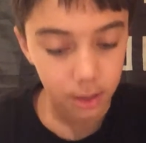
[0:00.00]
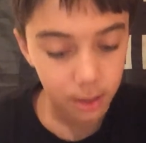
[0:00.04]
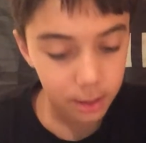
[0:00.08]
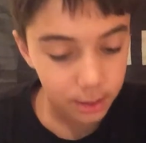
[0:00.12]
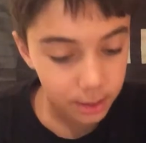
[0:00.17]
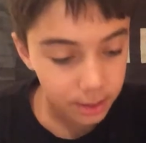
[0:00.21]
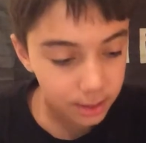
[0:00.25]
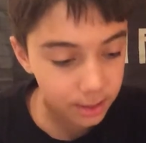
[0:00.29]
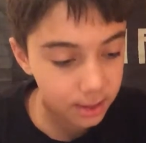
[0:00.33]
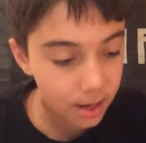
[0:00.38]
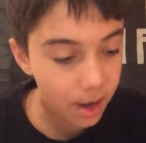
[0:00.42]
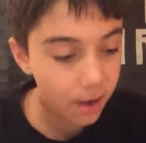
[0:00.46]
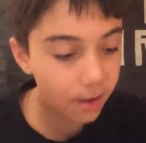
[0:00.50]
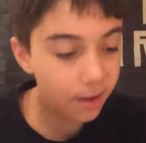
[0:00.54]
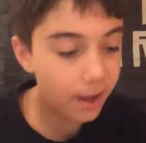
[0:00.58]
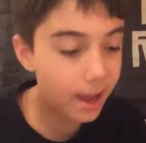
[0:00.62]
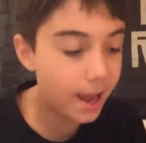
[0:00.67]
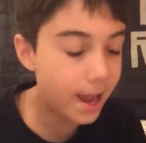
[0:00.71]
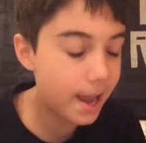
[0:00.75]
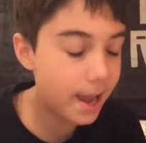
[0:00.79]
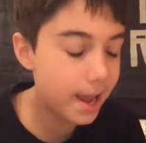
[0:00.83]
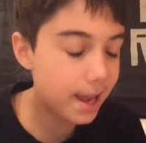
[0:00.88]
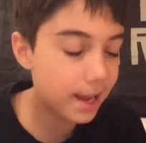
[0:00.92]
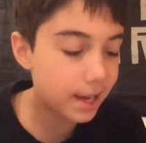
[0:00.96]
So,
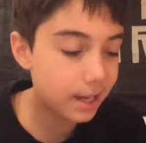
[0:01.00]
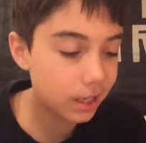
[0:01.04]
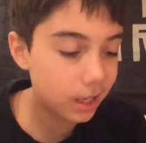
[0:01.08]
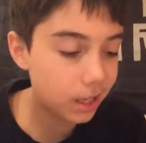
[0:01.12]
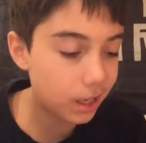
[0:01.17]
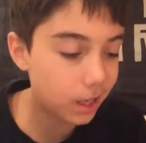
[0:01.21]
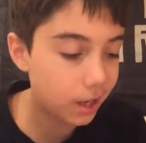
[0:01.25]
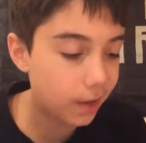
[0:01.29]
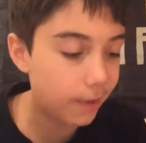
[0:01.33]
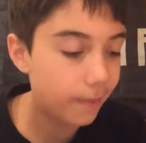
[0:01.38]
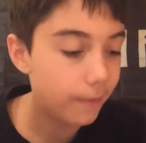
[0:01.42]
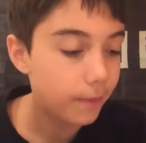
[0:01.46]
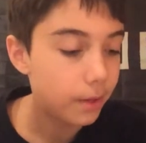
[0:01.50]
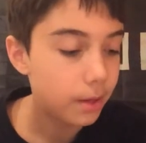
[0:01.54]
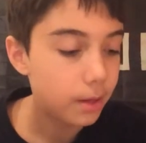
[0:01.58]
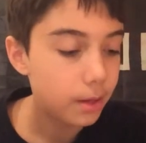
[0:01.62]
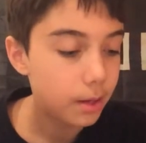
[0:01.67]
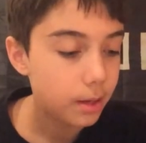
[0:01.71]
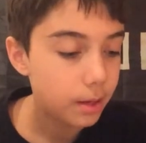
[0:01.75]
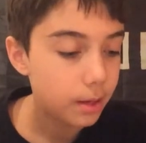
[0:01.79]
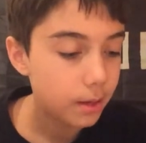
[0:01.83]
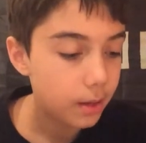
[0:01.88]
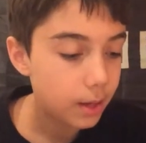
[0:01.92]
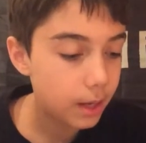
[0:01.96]
like,
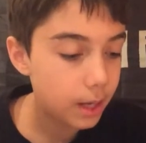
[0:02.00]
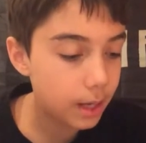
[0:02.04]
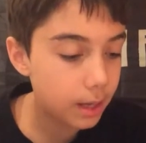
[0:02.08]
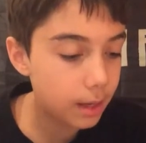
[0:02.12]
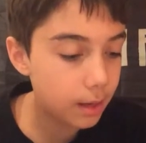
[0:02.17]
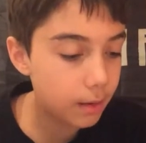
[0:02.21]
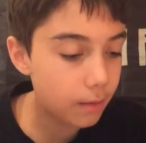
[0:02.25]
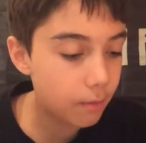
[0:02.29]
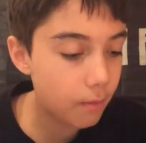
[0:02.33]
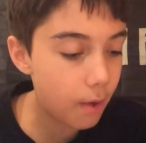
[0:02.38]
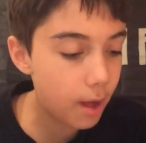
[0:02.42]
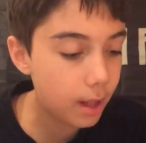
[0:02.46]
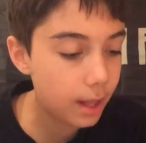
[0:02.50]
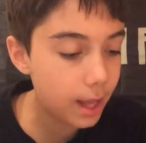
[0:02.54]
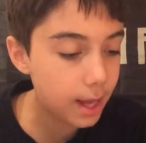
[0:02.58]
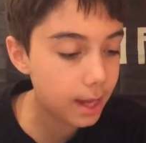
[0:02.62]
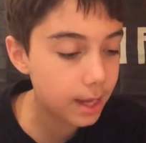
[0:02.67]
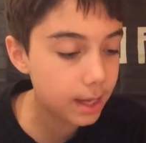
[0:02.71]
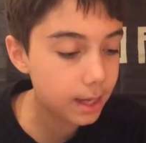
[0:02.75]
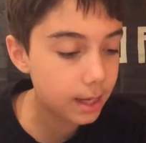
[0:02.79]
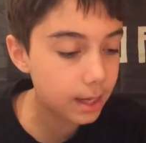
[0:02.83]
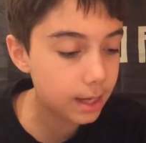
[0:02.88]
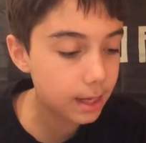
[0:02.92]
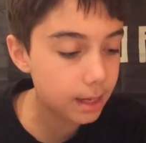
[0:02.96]
well,
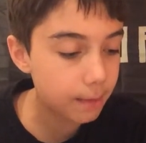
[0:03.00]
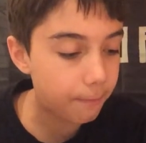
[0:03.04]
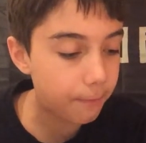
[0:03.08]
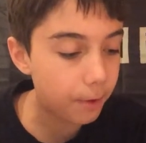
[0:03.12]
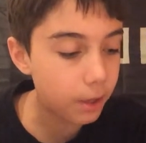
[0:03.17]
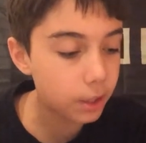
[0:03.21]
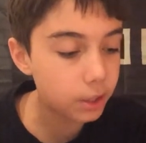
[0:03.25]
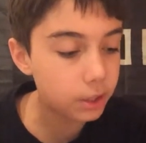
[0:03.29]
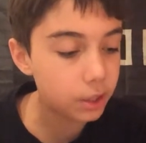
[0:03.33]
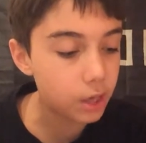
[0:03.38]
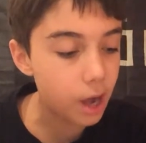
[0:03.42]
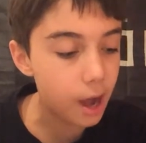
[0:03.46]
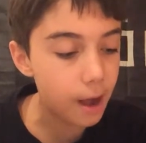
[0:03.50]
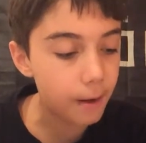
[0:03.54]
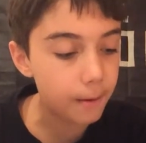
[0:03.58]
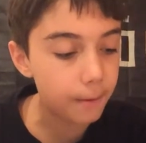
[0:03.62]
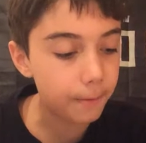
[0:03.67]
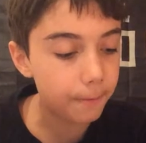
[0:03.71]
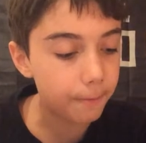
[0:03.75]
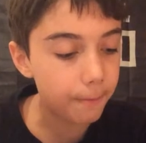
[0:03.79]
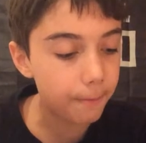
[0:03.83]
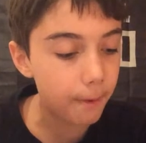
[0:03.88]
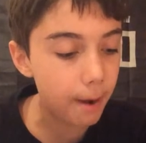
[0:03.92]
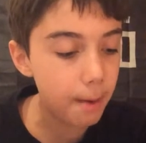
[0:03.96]
like, first
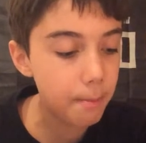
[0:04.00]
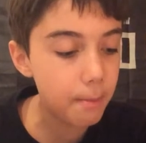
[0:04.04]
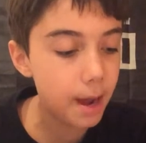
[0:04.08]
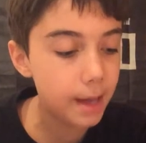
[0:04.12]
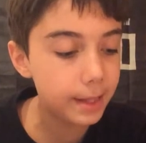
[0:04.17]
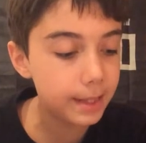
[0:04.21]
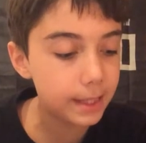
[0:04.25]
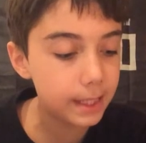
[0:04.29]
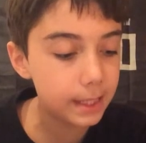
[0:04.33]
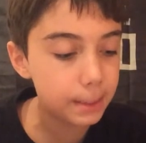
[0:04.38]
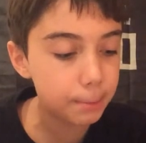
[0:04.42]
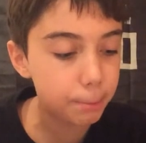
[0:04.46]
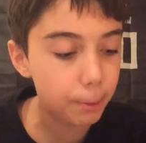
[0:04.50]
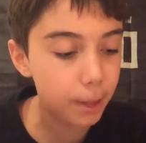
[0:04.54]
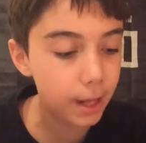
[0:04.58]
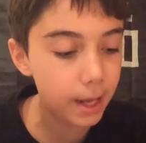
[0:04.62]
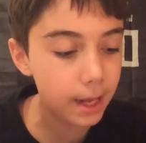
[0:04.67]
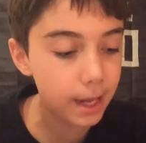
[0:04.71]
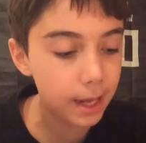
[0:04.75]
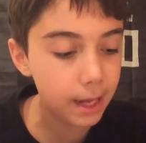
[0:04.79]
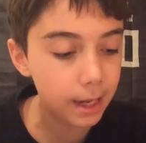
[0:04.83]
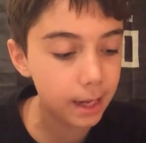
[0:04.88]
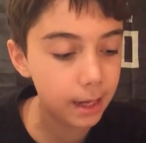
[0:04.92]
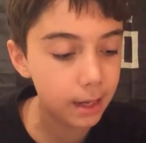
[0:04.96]
off, 1 month he's
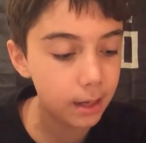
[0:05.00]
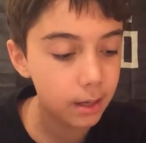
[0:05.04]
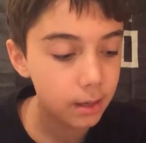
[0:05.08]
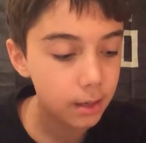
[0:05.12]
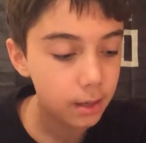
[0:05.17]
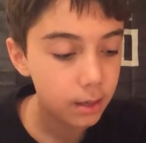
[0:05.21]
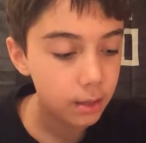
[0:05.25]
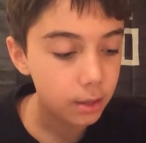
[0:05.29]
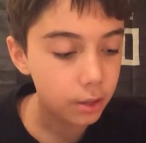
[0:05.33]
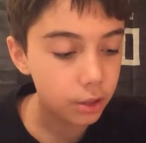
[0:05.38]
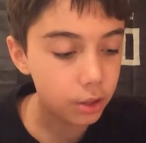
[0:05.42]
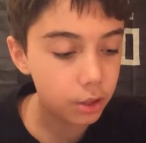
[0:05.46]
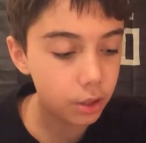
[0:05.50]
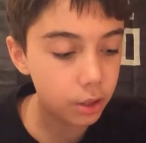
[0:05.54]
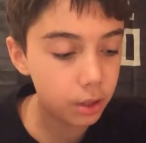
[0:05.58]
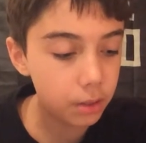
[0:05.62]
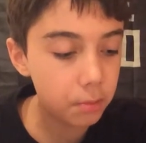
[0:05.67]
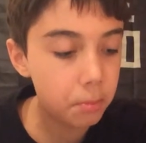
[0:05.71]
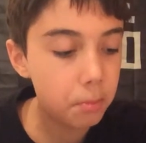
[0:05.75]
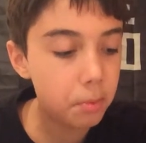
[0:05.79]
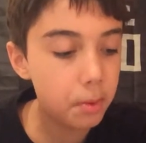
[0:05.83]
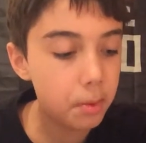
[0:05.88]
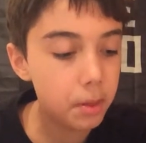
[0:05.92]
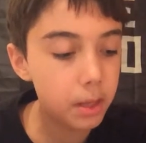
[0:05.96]
playing,
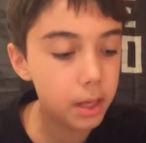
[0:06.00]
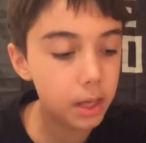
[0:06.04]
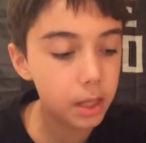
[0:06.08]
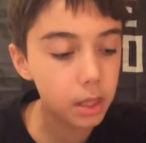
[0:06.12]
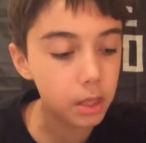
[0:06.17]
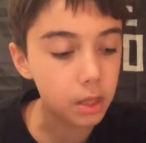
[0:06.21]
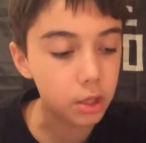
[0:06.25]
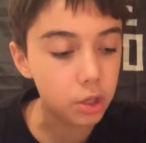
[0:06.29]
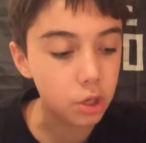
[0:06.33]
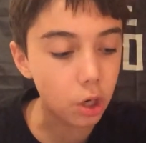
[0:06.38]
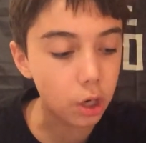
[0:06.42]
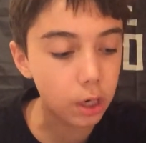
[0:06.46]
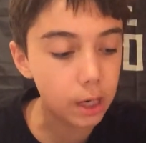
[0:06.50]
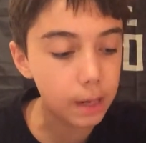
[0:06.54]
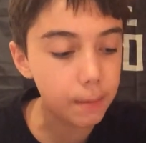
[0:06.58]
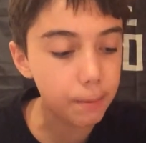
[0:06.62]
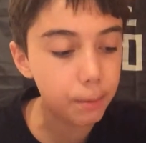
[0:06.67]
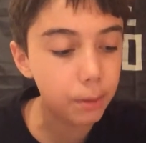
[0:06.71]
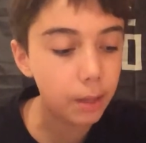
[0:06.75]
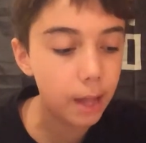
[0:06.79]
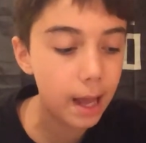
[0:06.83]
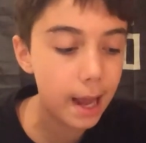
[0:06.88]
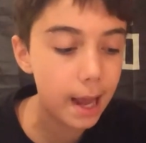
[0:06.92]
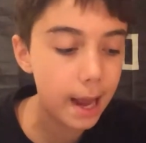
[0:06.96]
did a dirty
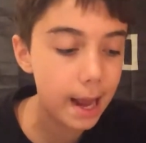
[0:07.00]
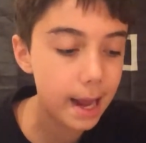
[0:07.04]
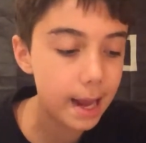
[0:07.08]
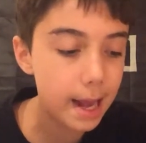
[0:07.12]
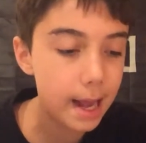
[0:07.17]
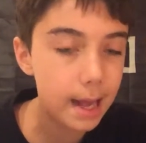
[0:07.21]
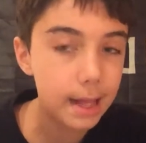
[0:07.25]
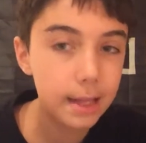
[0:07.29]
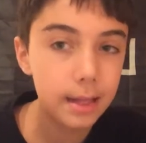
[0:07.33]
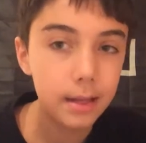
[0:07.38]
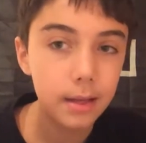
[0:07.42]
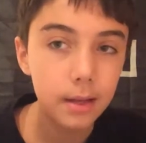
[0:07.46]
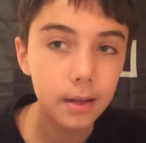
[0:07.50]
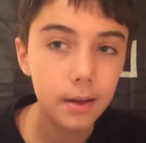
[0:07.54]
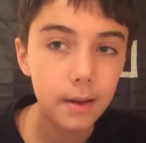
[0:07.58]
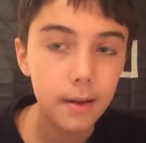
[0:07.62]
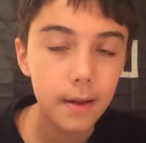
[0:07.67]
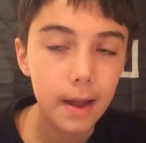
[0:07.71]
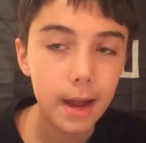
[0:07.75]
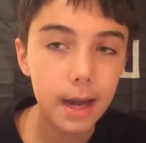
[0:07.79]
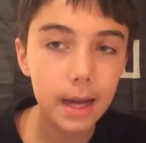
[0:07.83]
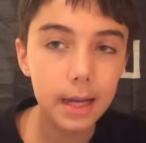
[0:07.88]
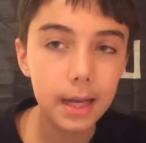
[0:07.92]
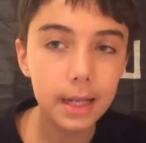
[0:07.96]
play, and
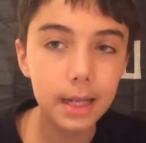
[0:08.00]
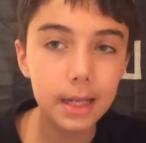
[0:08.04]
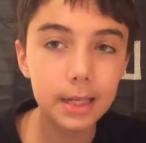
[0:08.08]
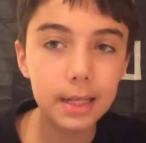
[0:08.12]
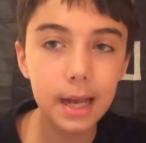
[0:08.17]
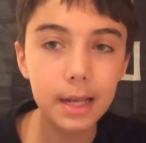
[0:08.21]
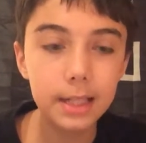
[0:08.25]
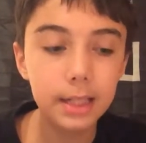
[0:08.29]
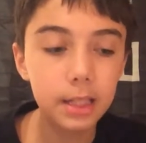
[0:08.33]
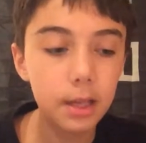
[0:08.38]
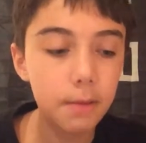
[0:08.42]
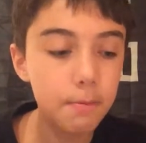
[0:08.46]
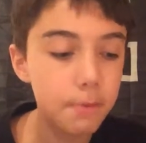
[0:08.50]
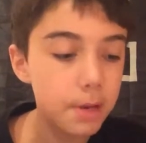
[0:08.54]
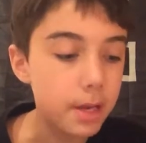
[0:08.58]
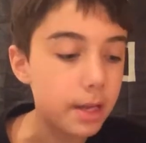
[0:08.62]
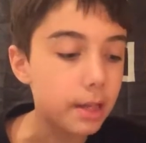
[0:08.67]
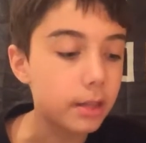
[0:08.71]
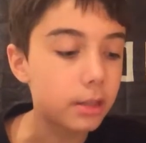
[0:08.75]
he decides to be